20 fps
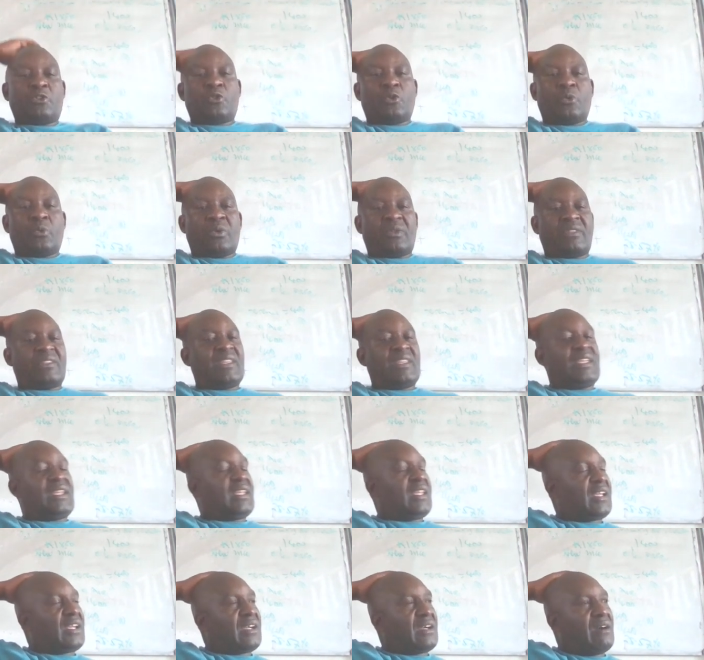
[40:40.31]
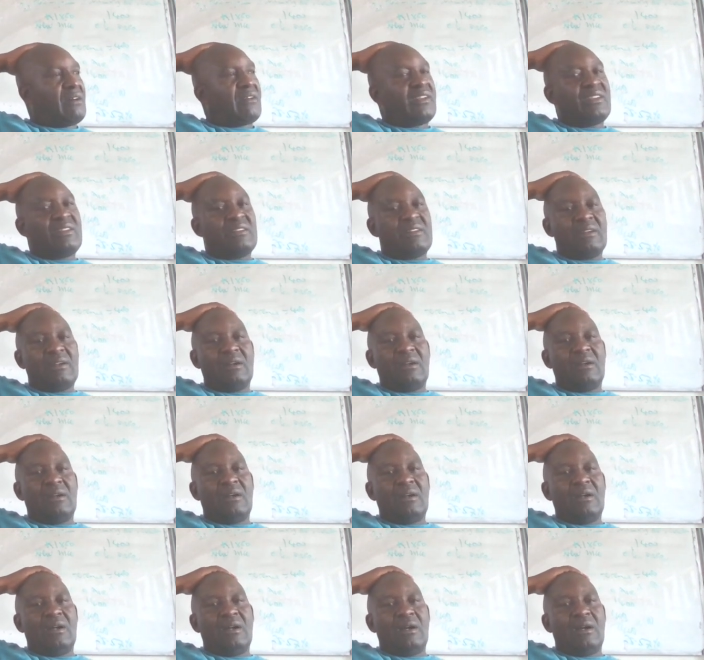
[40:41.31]
to do with the current
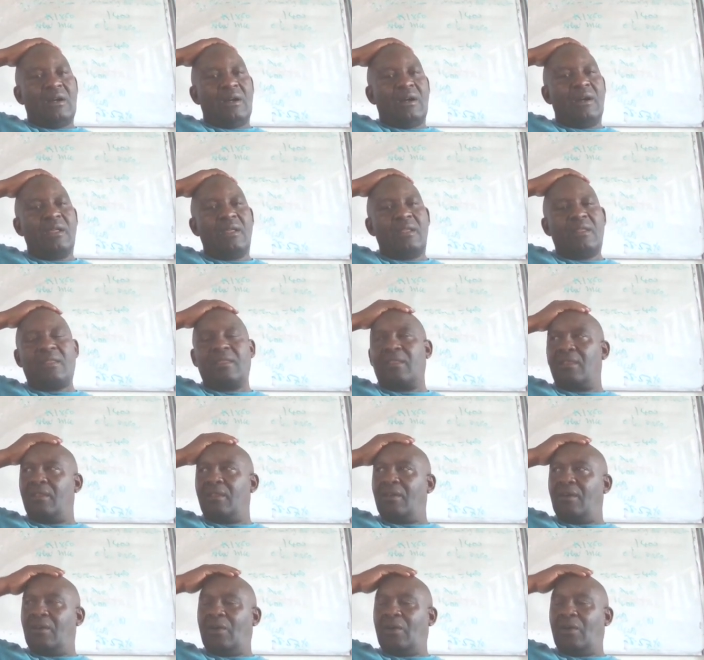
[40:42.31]
health